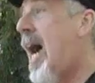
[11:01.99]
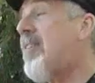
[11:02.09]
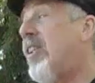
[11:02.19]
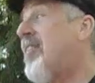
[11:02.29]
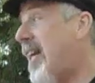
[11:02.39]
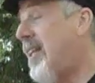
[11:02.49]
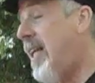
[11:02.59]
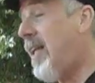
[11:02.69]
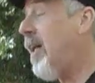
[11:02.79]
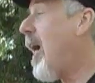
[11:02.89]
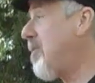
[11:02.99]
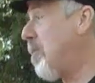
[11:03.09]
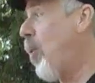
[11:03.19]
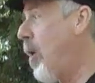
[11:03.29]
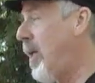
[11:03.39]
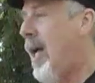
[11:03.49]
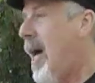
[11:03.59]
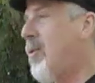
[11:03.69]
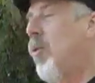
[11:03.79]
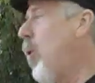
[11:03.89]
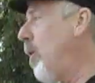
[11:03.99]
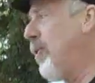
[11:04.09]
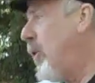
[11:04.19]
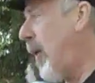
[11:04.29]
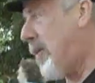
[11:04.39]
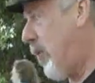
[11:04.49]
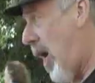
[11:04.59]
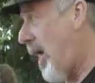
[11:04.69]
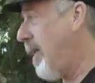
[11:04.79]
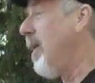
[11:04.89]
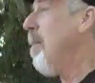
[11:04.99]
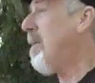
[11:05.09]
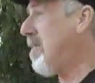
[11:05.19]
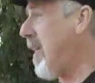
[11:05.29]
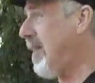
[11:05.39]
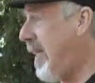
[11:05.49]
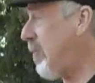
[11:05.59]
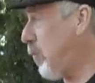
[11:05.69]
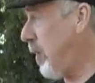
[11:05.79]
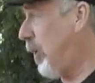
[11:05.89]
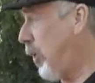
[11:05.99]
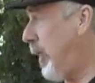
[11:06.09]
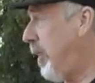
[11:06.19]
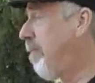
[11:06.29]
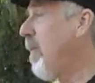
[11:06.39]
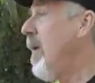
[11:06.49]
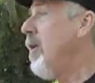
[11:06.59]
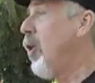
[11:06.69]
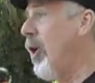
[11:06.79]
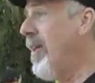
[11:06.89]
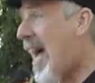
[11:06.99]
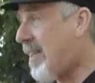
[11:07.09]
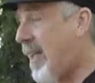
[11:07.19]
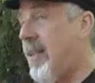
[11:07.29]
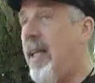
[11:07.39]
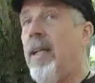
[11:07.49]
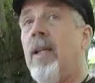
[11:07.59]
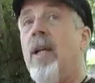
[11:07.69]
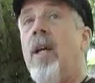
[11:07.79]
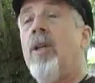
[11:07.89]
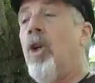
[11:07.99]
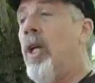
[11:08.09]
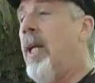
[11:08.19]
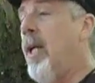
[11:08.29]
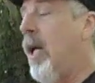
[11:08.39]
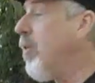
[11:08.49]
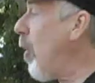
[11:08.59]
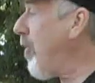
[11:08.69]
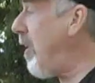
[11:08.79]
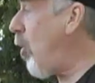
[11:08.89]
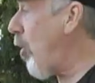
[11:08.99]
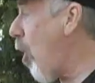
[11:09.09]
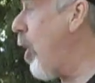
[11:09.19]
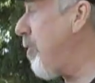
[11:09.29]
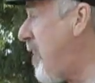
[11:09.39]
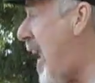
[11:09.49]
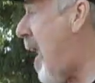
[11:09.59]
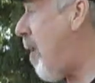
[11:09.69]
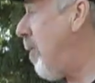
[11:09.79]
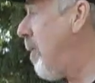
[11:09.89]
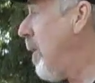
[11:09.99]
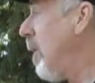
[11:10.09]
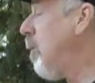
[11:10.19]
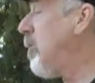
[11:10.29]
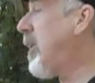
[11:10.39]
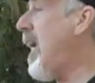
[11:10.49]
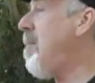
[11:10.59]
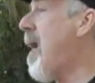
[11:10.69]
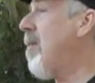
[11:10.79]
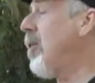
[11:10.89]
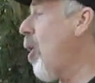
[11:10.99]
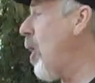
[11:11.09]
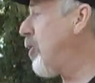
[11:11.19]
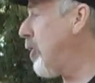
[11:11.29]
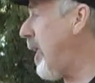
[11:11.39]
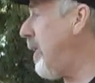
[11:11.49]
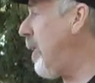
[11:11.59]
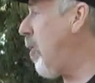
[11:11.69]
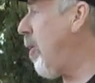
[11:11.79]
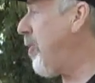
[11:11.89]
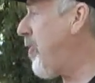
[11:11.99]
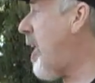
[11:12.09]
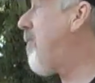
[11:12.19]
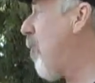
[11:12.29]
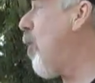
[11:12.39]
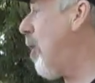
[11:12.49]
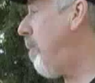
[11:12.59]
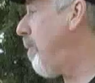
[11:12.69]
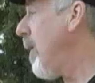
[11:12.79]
as a technique, I support it. As a worldview, I do not. As a technique, it's really good. Learning that technique, learning uh, a thing called Heart of Now, which came out of a larger technique called the ZEGG Forum.